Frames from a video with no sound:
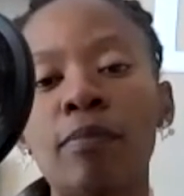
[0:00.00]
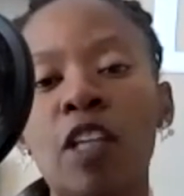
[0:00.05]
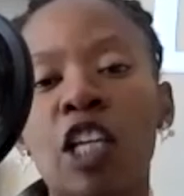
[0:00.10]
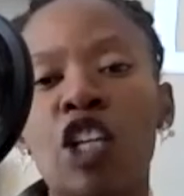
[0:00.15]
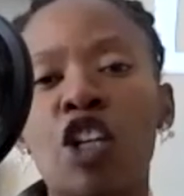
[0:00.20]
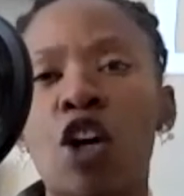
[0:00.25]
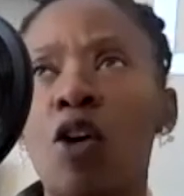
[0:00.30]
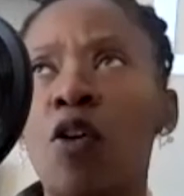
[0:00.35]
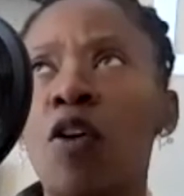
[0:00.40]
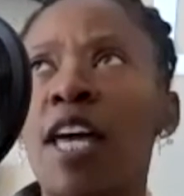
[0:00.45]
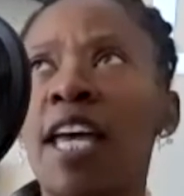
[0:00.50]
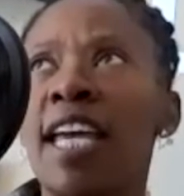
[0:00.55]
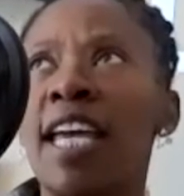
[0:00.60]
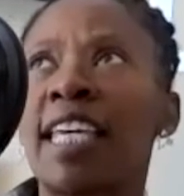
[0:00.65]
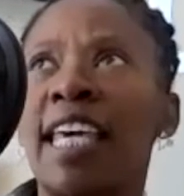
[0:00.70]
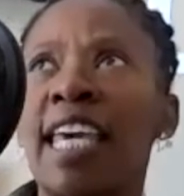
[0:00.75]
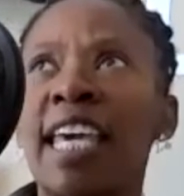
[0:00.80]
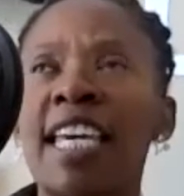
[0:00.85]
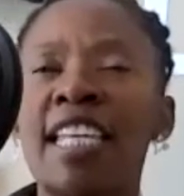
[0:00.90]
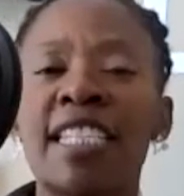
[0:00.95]
You know,
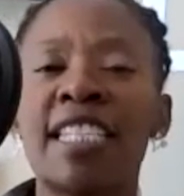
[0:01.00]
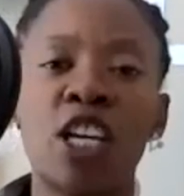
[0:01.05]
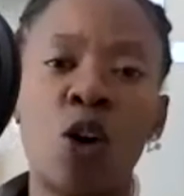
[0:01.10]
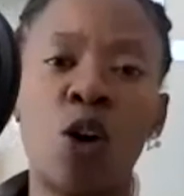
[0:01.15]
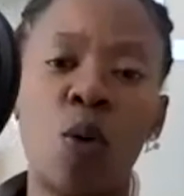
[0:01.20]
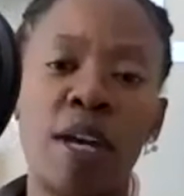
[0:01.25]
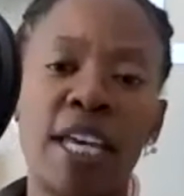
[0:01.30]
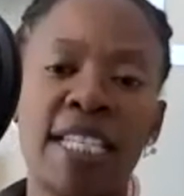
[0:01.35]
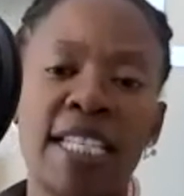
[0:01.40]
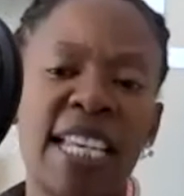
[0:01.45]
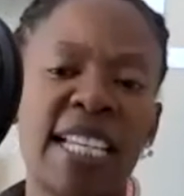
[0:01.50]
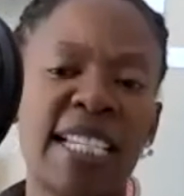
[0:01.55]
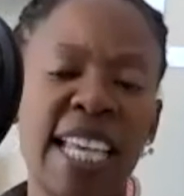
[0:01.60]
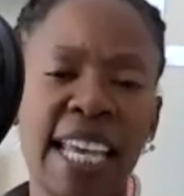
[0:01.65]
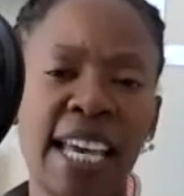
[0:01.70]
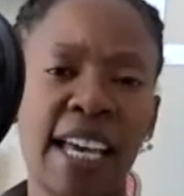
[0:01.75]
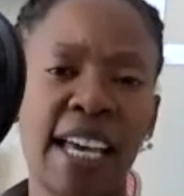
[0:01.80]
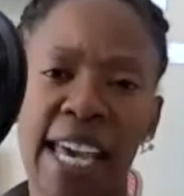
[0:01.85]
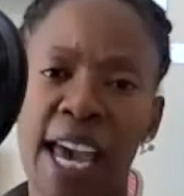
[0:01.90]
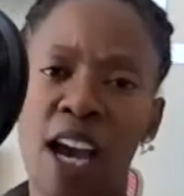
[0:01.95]
kings and queens, they
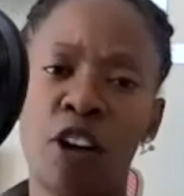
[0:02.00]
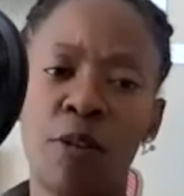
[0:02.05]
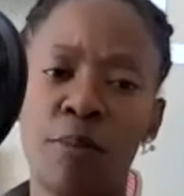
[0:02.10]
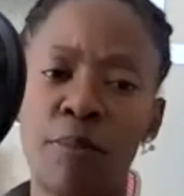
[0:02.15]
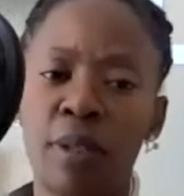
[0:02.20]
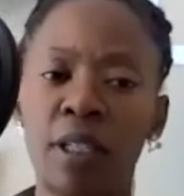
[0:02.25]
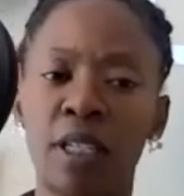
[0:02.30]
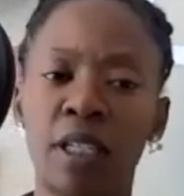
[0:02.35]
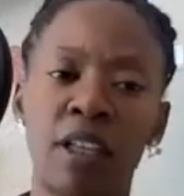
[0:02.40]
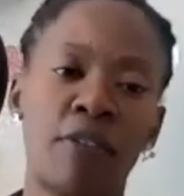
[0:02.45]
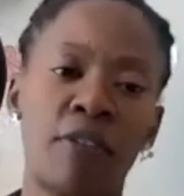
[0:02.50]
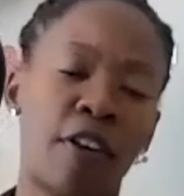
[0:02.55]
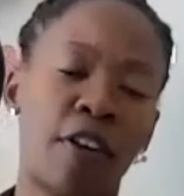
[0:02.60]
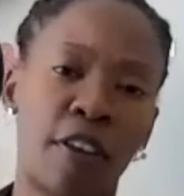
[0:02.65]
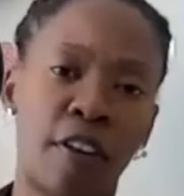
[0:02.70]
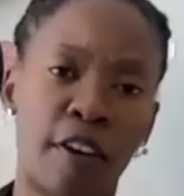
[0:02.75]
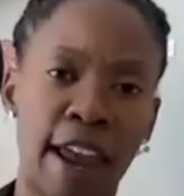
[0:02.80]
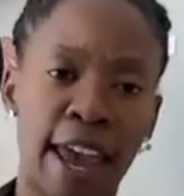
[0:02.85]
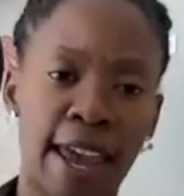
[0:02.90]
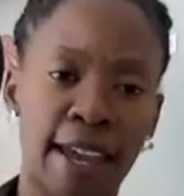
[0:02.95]
take accountability for
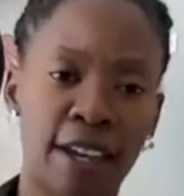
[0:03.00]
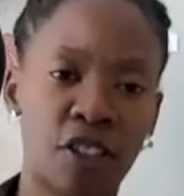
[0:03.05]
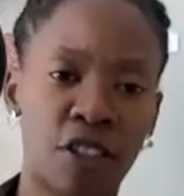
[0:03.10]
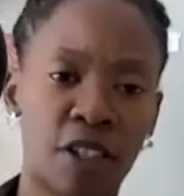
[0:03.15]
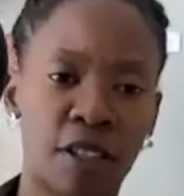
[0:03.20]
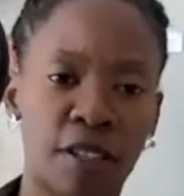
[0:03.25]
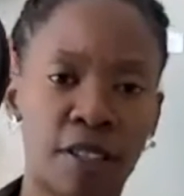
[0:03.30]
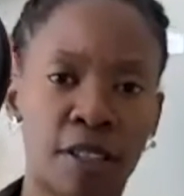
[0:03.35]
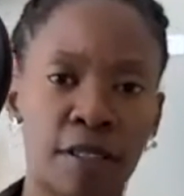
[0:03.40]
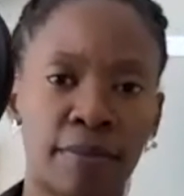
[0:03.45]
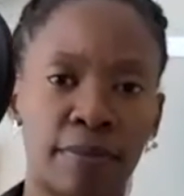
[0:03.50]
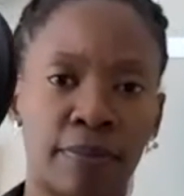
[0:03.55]
their actions